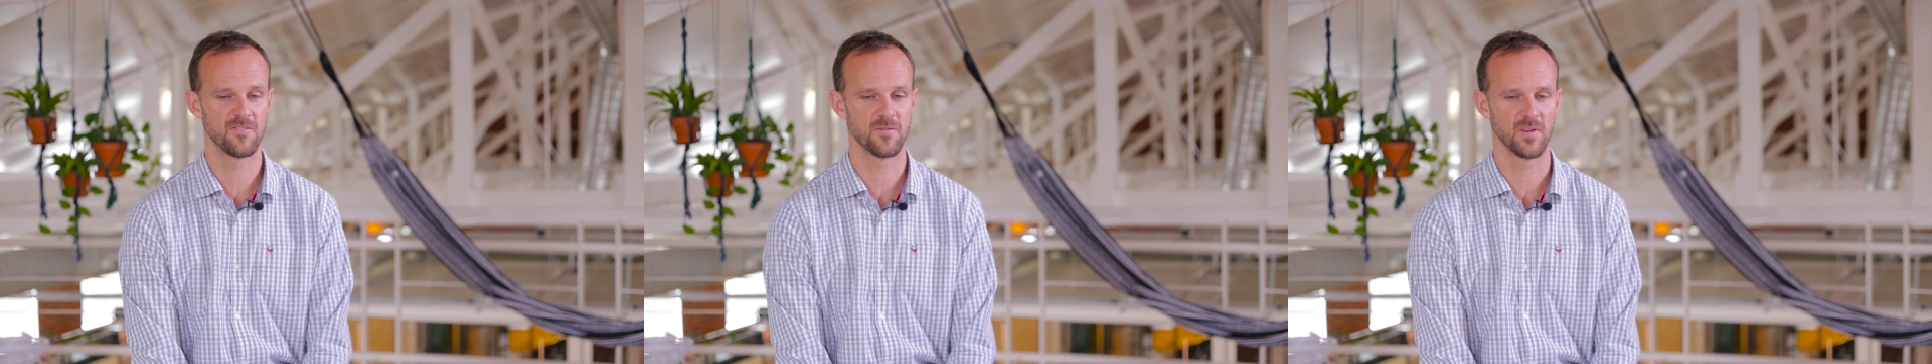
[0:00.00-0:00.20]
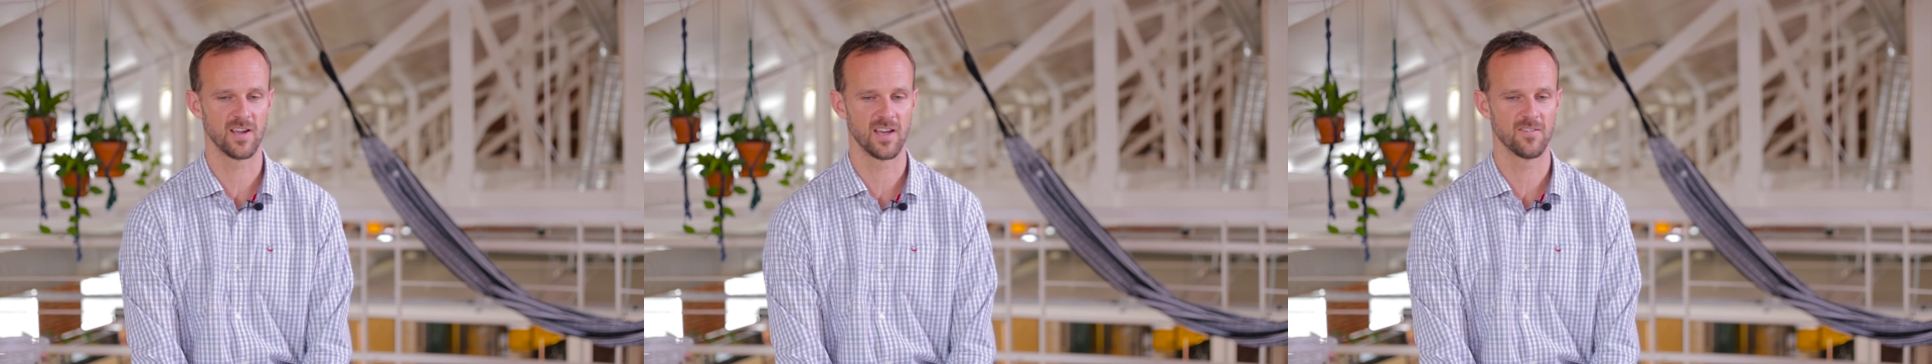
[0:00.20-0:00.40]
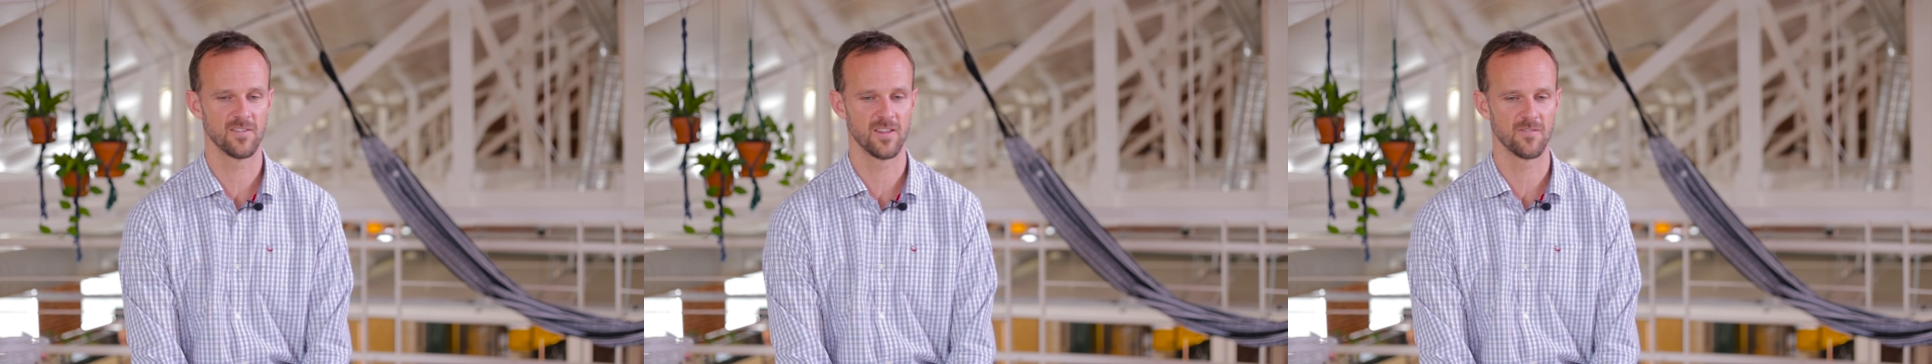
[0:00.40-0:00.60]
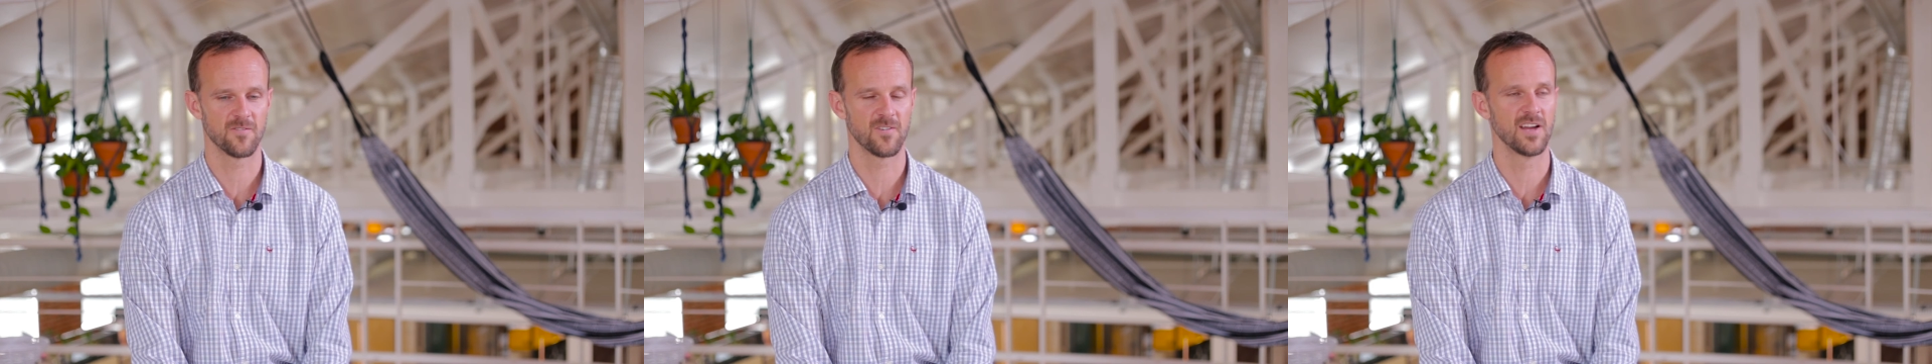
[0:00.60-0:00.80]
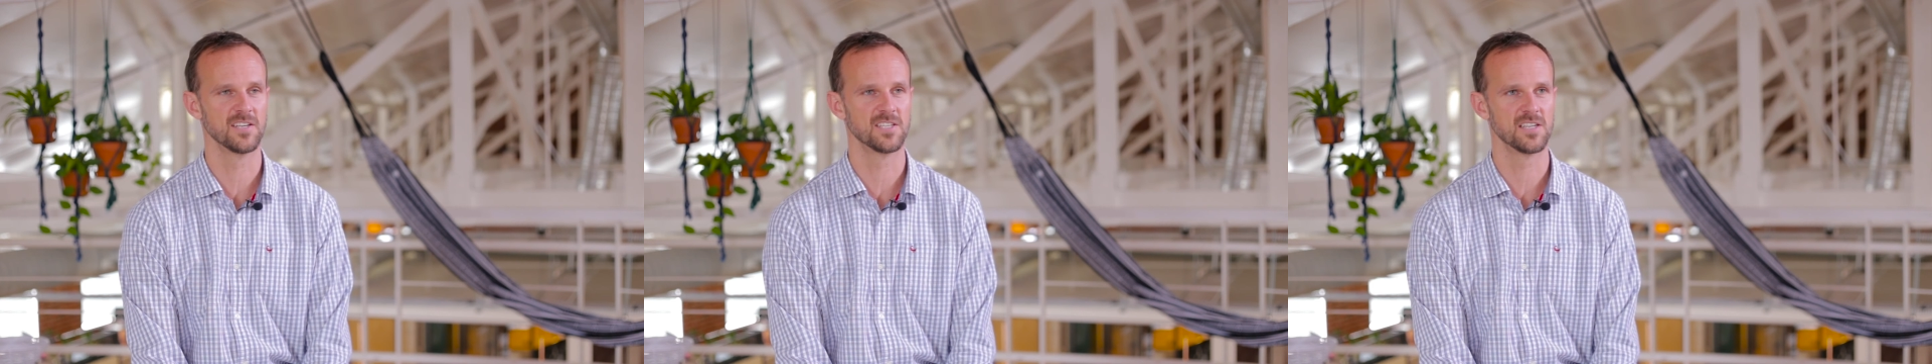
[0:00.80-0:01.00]
from the
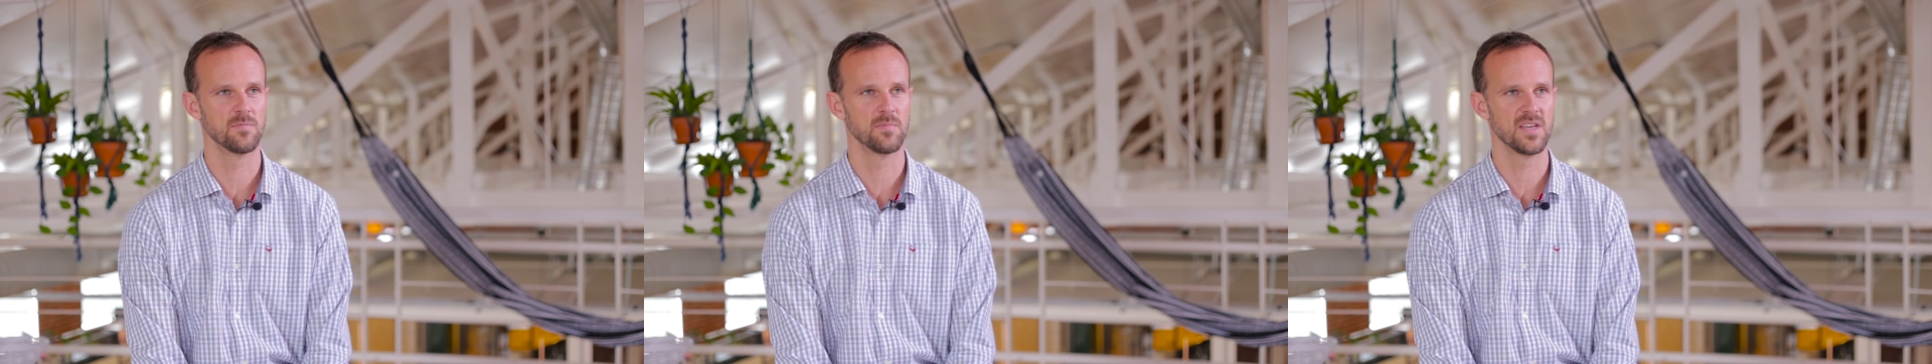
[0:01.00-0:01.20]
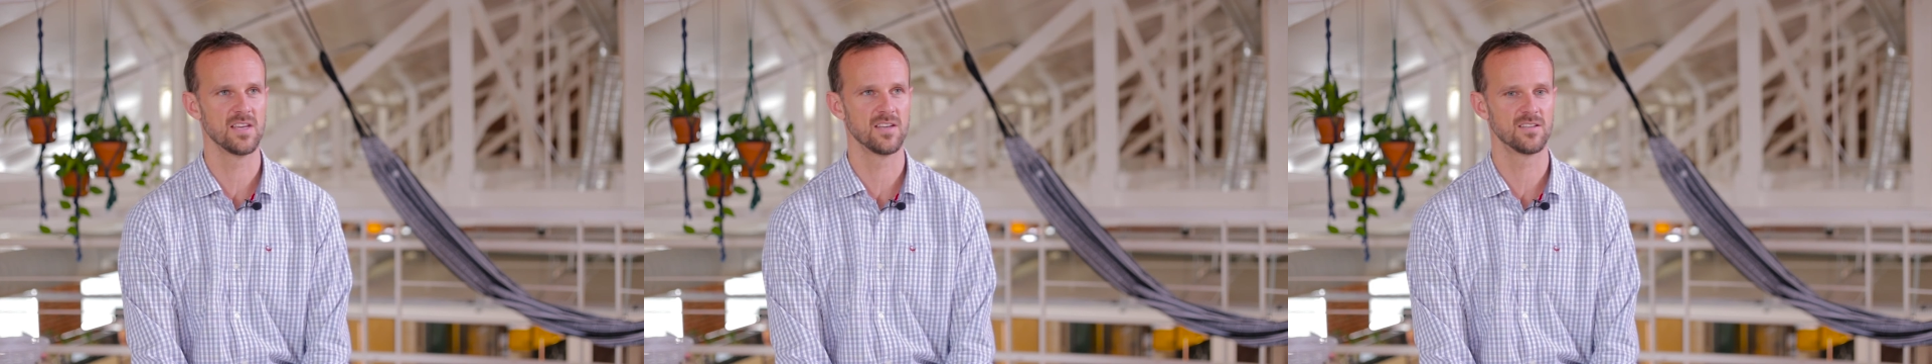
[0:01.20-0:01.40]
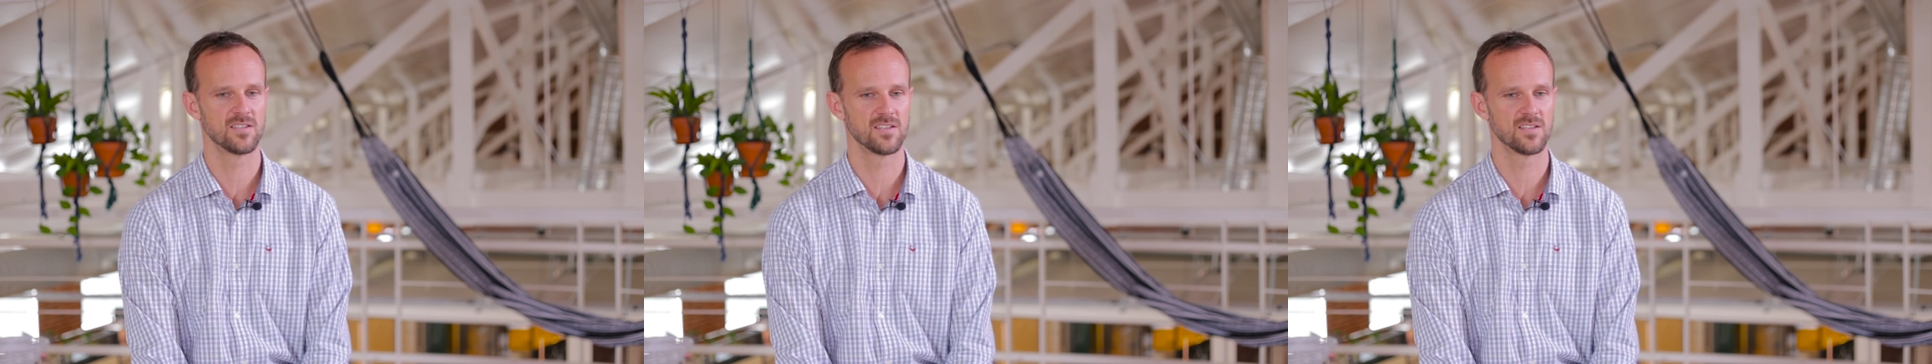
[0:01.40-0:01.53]
front and be